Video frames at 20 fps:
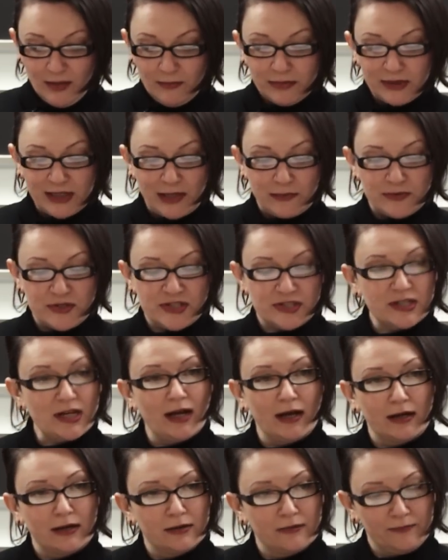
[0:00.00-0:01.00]
But I was
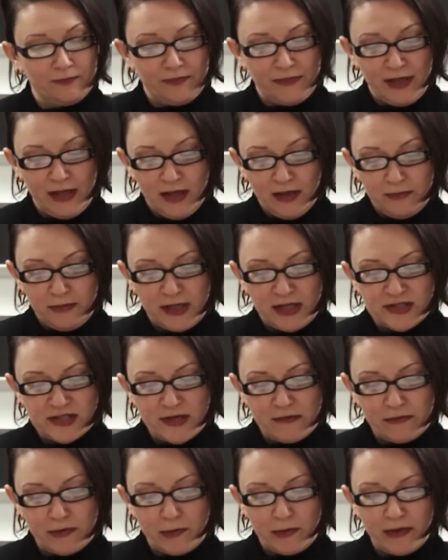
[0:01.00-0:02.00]
stuck, because
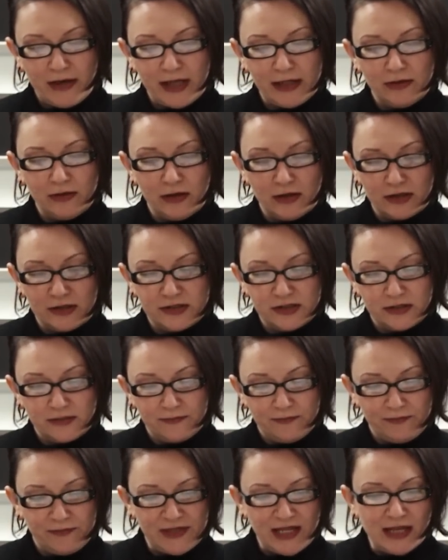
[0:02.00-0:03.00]
everywhere I looked,
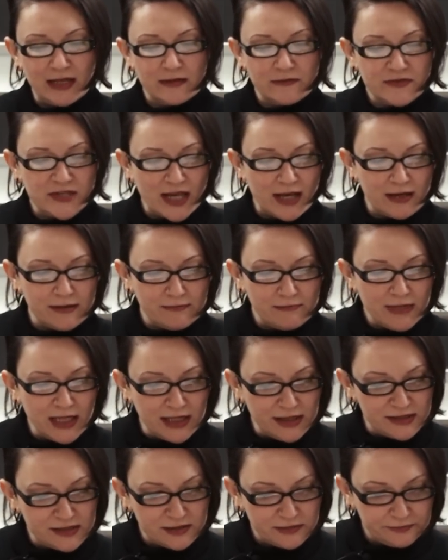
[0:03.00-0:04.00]
natives ate
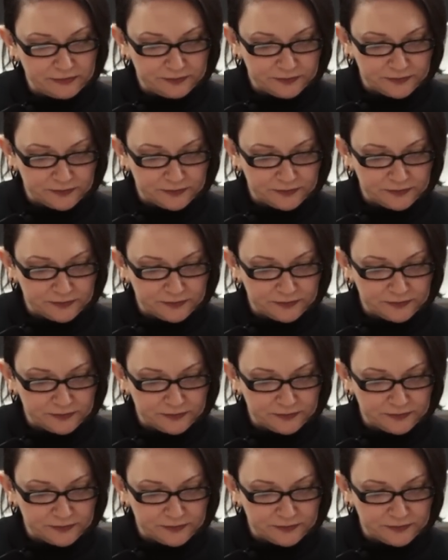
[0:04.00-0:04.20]
meat.